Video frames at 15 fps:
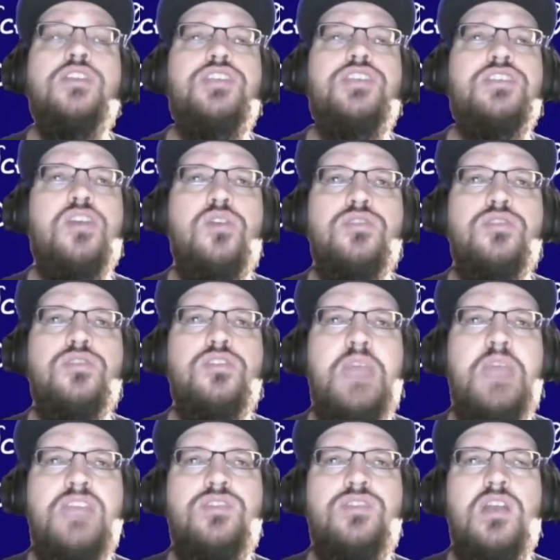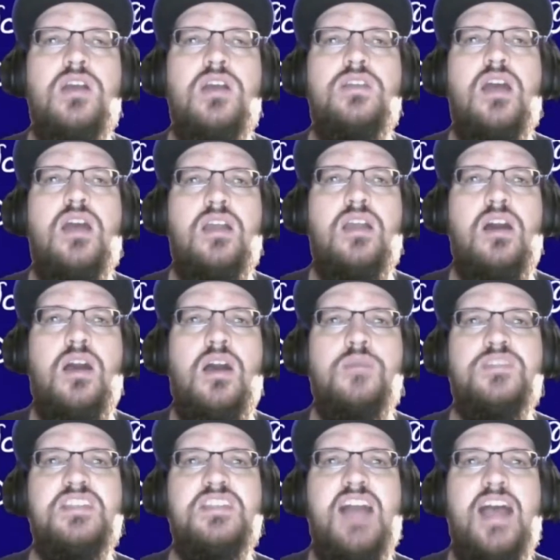Just go to
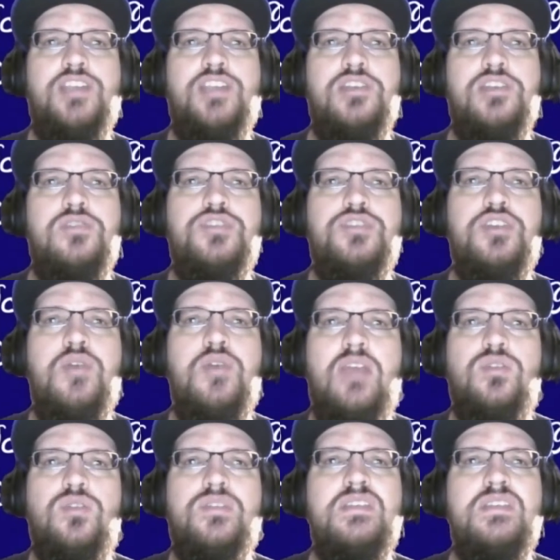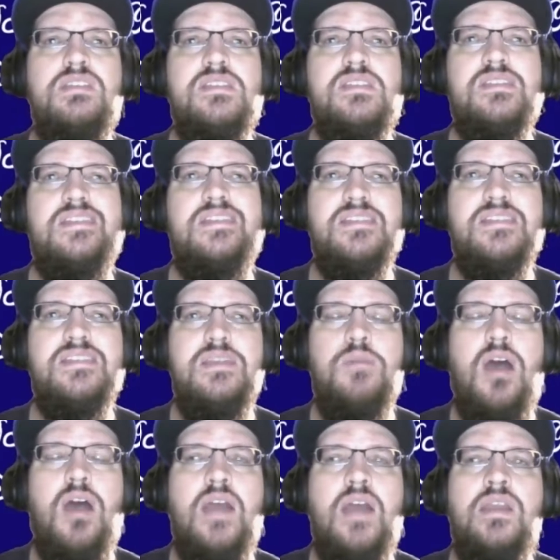patreon.com/Ocho and Ortiz
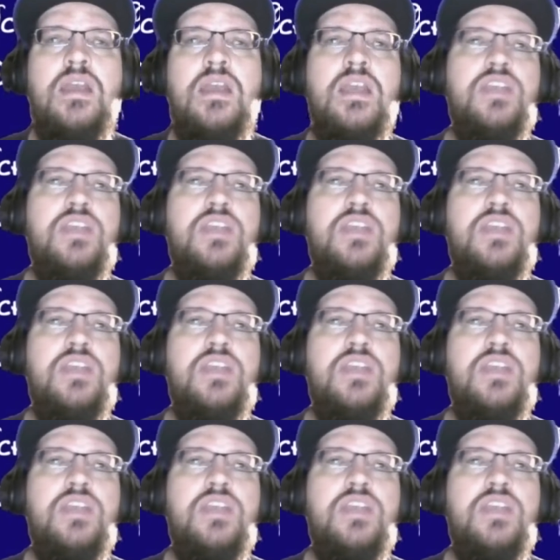DisneyPod.